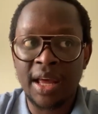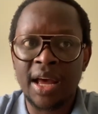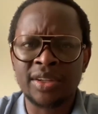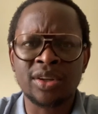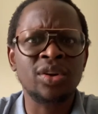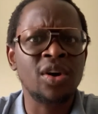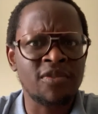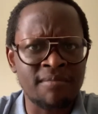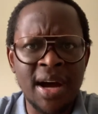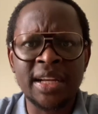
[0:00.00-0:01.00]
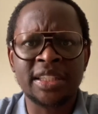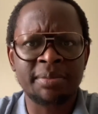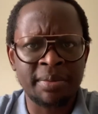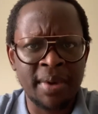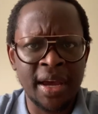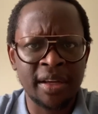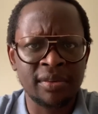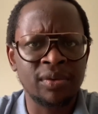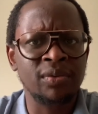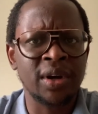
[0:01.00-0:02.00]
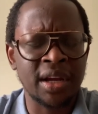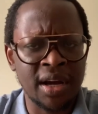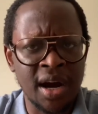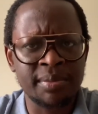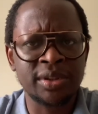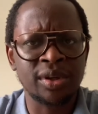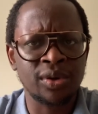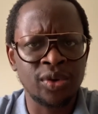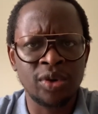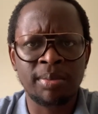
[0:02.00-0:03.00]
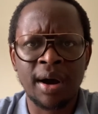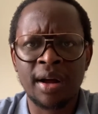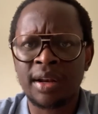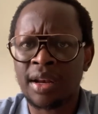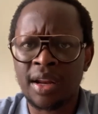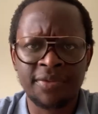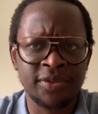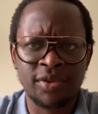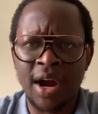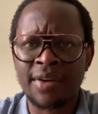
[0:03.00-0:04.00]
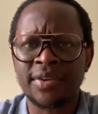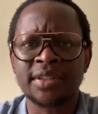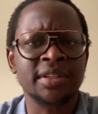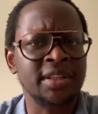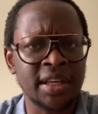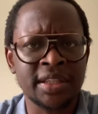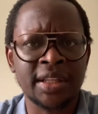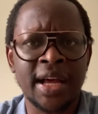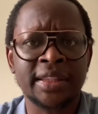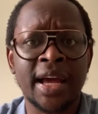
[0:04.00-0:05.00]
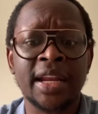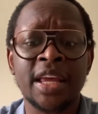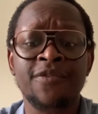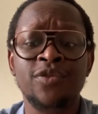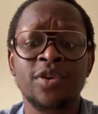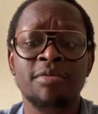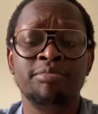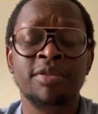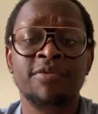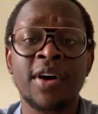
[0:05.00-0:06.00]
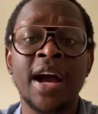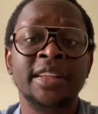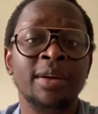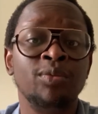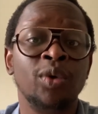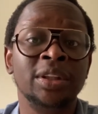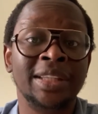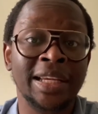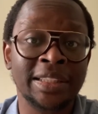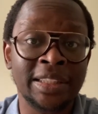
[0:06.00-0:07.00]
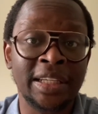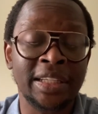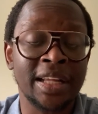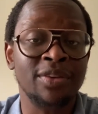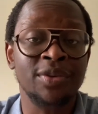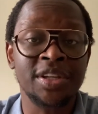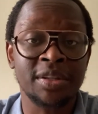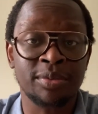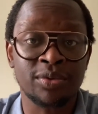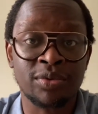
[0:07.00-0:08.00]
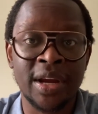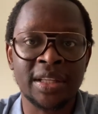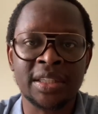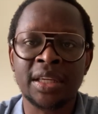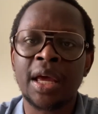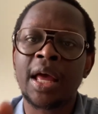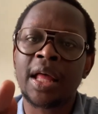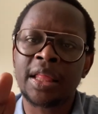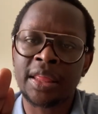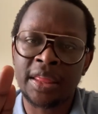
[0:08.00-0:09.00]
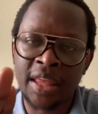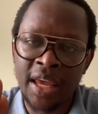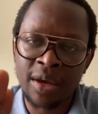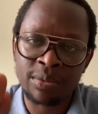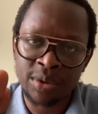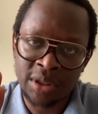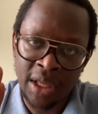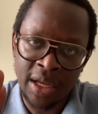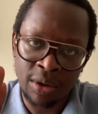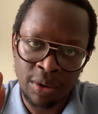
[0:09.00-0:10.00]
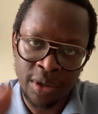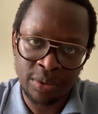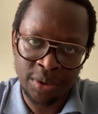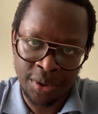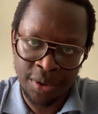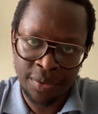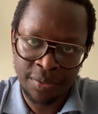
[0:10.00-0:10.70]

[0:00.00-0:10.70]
There's a lot of money to be made when it comes to Uber, Lyft drivers and things like that. If you can provide them what they need at reasonable rates, they will stay loyal to you